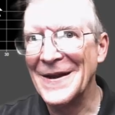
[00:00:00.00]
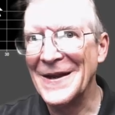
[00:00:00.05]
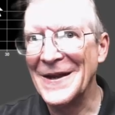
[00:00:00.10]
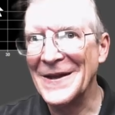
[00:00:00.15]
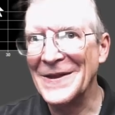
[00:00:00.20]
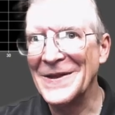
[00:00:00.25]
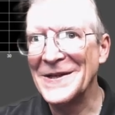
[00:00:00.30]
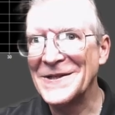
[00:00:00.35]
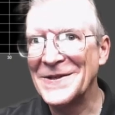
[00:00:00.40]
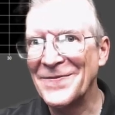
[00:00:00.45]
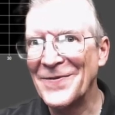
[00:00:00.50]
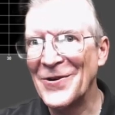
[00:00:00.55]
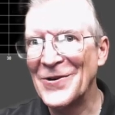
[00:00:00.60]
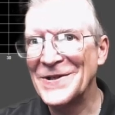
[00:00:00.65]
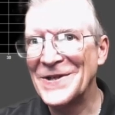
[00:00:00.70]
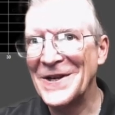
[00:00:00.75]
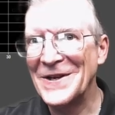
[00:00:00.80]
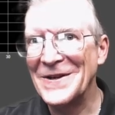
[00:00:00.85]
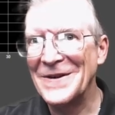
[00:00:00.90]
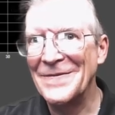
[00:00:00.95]
In this
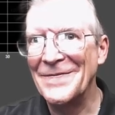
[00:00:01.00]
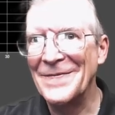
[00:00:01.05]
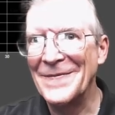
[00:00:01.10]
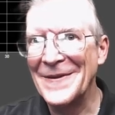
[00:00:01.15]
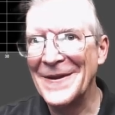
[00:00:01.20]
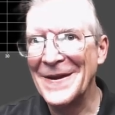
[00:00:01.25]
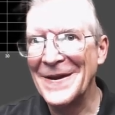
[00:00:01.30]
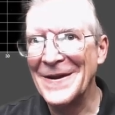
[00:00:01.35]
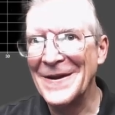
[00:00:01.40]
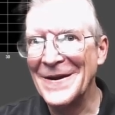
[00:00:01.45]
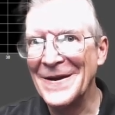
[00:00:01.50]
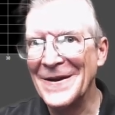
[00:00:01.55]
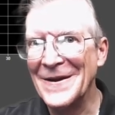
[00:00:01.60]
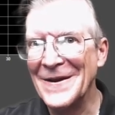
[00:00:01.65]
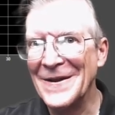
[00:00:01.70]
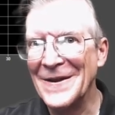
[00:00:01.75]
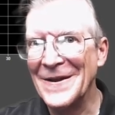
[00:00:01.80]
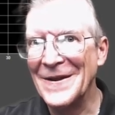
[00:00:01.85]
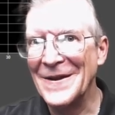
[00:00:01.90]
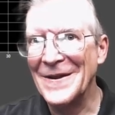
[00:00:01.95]
version,
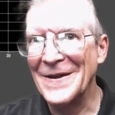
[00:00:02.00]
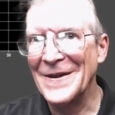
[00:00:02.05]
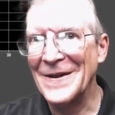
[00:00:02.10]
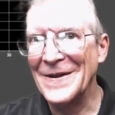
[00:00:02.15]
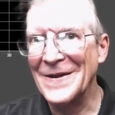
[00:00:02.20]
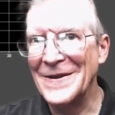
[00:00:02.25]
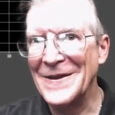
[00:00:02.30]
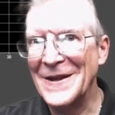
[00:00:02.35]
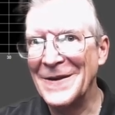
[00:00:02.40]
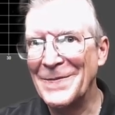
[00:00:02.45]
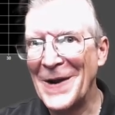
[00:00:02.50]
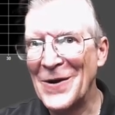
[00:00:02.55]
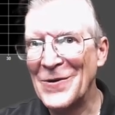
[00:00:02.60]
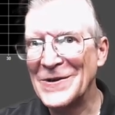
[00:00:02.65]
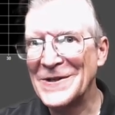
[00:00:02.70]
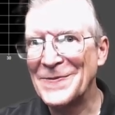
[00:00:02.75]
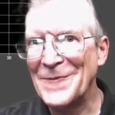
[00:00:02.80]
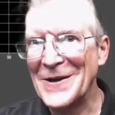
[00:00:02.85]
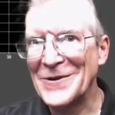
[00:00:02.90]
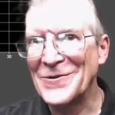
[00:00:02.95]
the power
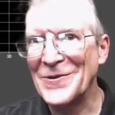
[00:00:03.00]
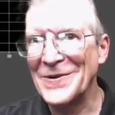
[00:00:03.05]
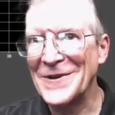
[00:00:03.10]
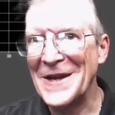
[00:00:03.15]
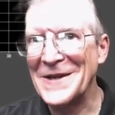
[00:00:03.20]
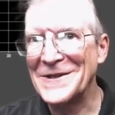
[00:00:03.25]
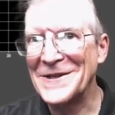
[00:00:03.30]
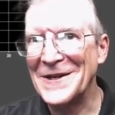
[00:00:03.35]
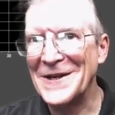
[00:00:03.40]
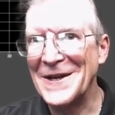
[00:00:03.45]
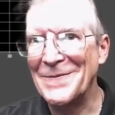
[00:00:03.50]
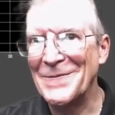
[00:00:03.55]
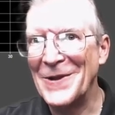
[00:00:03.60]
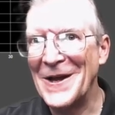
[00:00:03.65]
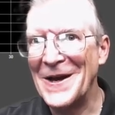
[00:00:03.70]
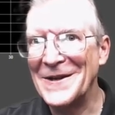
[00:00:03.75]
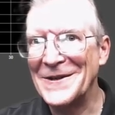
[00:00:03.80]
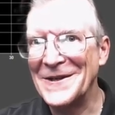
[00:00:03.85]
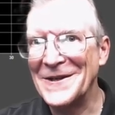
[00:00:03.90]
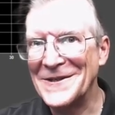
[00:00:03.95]
spectral density
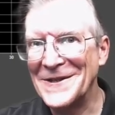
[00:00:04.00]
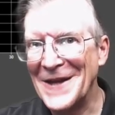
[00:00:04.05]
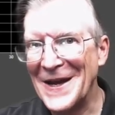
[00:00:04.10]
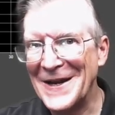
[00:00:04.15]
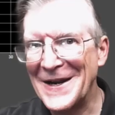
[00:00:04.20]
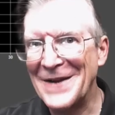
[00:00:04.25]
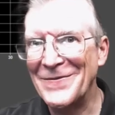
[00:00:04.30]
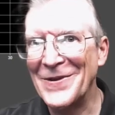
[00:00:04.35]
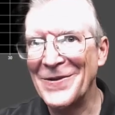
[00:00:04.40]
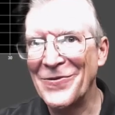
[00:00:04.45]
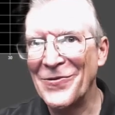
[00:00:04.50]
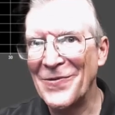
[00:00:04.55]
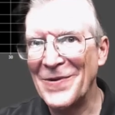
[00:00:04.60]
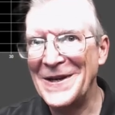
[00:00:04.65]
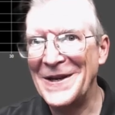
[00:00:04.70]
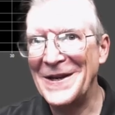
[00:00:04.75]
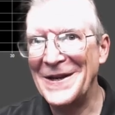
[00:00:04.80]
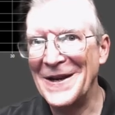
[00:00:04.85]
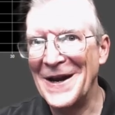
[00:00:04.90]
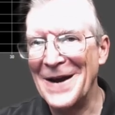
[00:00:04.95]
plot does not have the
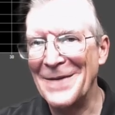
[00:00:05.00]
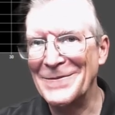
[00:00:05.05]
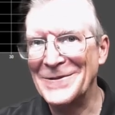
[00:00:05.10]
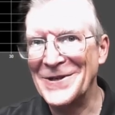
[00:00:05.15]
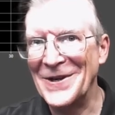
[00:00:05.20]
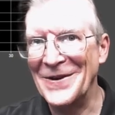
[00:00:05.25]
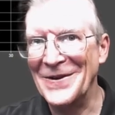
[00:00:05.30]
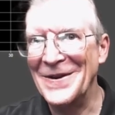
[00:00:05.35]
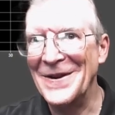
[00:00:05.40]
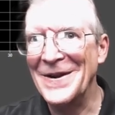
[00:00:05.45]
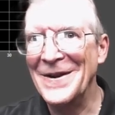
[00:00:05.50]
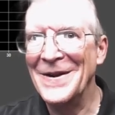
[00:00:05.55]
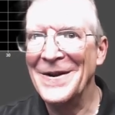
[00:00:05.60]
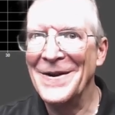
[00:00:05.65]
3D option,